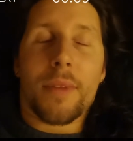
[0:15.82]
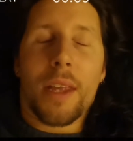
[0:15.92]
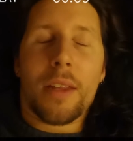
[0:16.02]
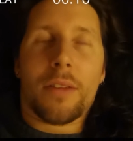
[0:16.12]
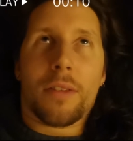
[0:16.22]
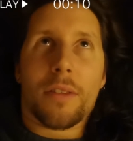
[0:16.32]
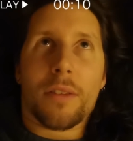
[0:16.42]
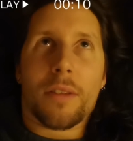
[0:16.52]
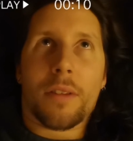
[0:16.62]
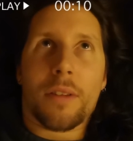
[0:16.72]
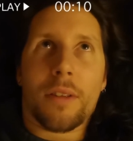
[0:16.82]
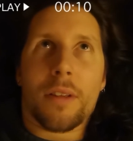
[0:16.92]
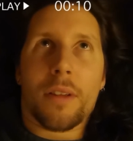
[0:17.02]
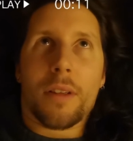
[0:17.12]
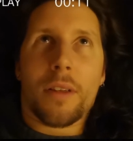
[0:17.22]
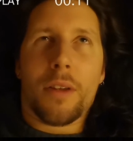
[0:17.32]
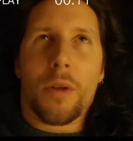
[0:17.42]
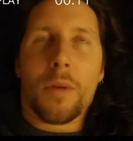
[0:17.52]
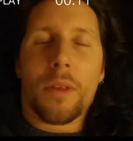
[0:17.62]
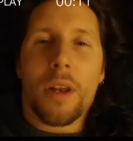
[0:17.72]
It's, you
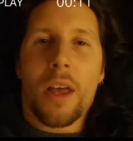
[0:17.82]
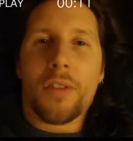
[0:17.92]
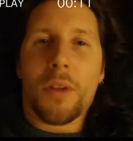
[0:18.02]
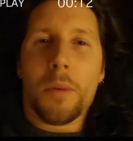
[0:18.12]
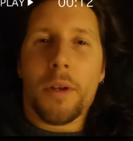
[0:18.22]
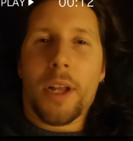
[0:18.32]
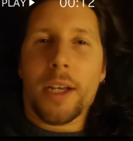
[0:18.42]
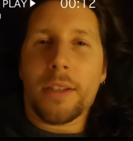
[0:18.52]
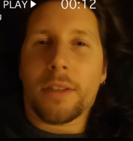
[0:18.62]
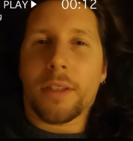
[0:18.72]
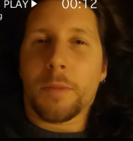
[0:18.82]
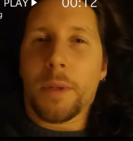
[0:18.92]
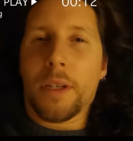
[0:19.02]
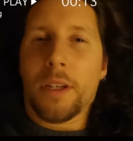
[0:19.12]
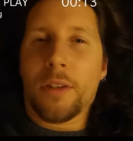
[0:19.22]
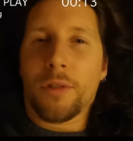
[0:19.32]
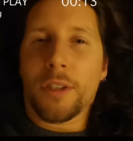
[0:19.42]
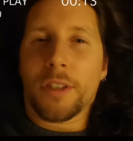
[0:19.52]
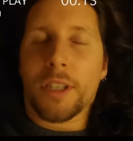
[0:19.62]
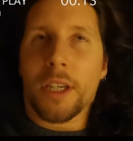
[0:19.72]
know, the last couple of nights has been
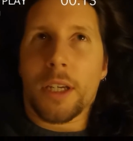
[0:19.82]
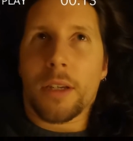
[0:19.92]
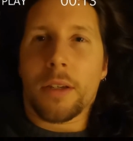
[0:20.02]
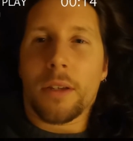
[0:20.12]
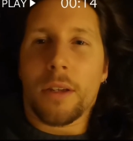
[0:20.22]
interesting.